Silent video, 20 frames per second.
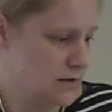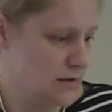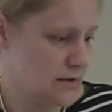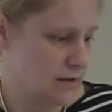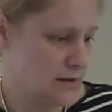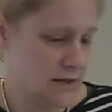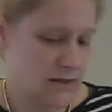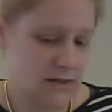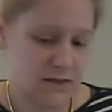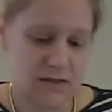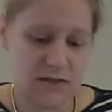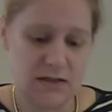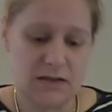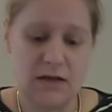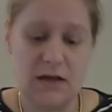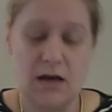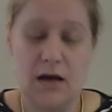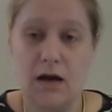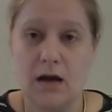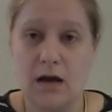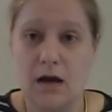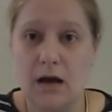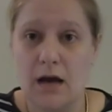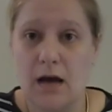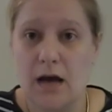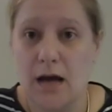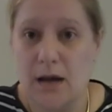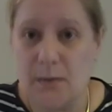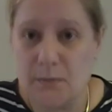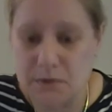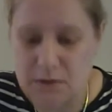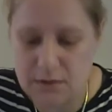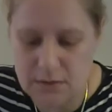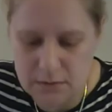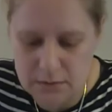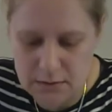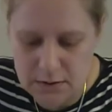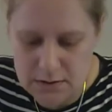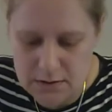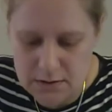it's
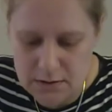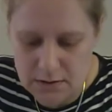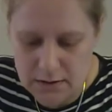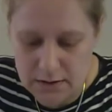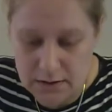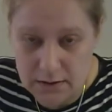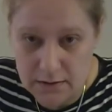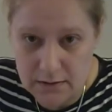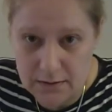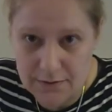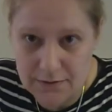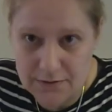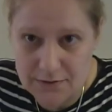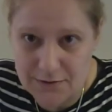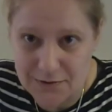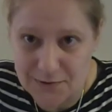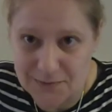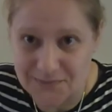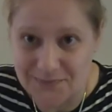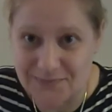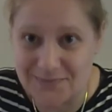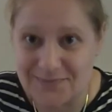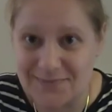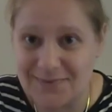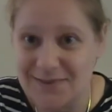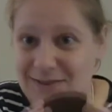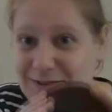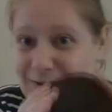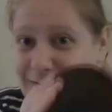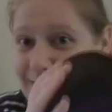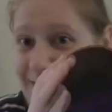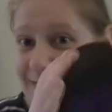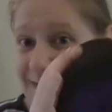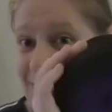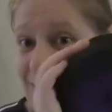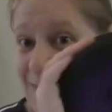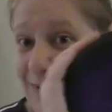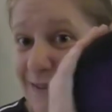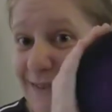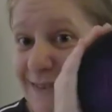absolutely stunning. So, look at
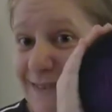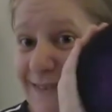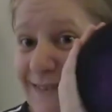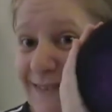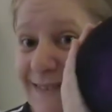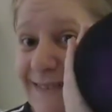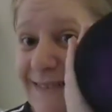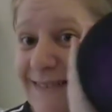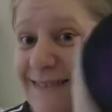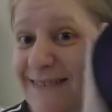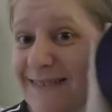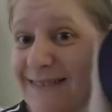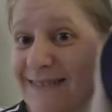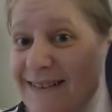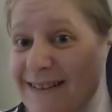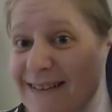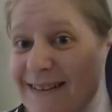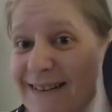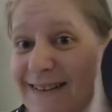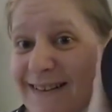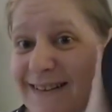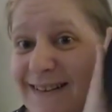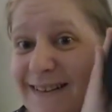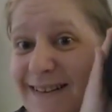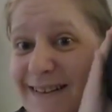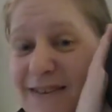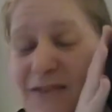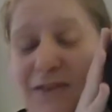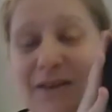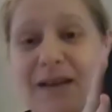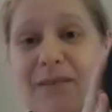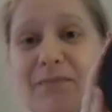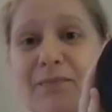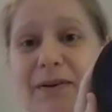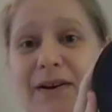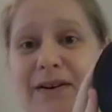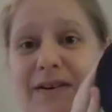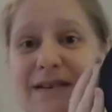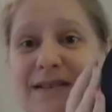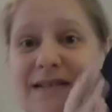this one. You can
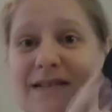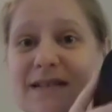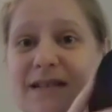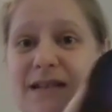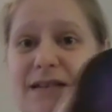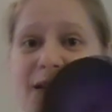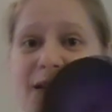barely see it,